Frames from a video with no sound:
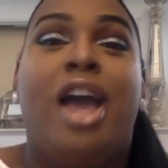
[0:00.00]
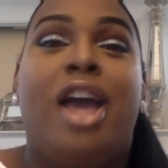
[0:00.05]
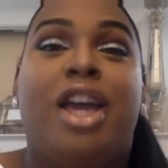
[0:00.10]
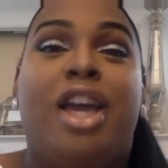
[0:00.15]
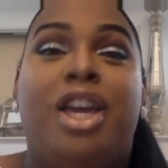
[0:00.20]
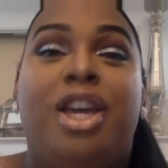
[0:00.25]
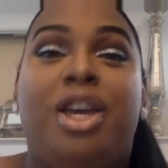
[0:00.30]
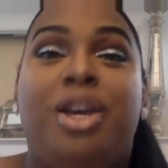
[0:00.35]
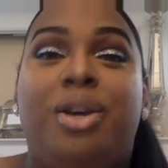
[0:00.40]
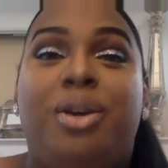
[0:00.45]

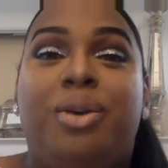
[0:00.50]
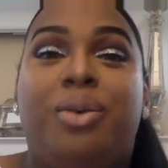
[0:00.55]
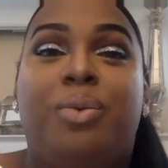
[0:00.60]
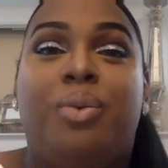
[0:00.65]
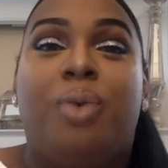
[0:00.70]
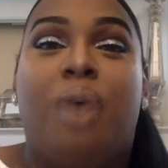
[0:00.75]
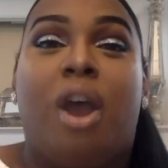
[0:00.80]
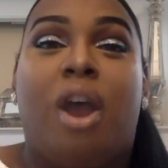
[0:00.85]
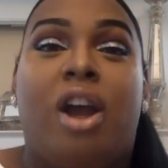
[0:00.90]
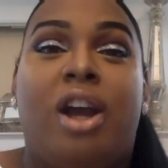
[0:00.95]

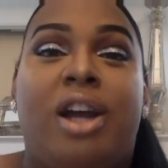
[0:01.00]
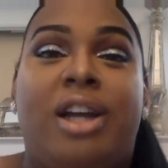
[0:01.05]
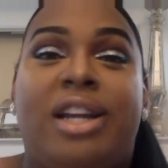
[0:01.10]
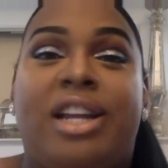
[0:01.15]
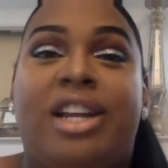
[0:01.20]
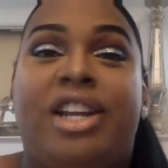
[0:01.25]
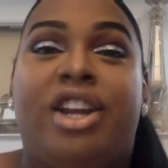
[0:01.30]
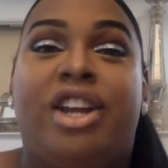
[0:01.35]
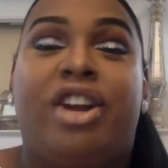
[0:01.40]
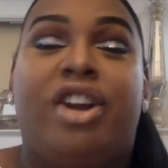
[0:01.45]
you aren't
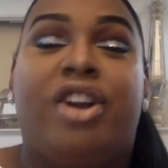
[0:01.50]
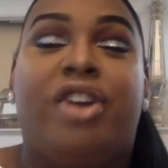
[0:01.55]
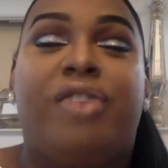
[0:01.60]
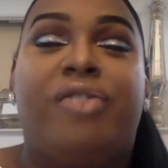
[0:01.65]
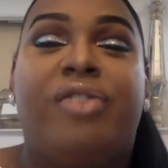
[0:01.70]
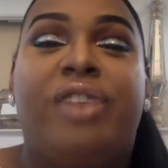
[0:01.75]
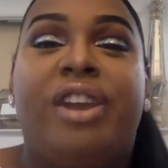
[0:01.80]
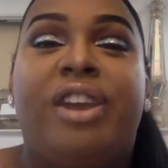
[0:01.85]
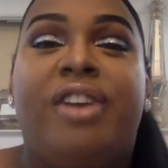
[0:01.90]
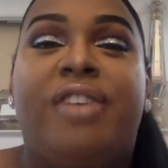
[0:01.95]
in your
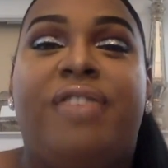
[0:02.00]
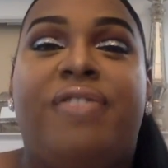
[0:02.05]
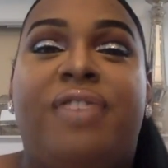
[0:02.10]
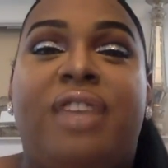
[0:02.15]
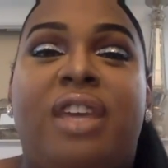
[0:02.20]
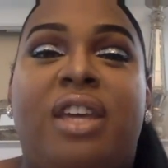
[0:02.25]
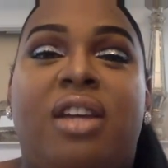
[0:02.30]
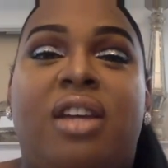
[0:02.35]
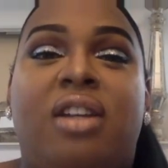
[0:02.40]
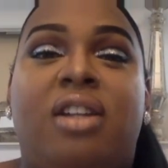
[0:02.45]
career
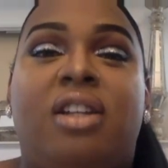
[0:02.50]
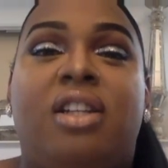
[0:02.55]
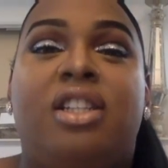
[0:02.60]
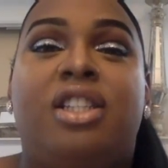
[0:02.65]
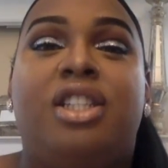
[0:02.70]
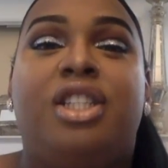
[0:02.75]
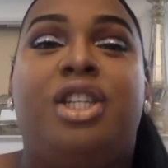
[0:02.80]
field.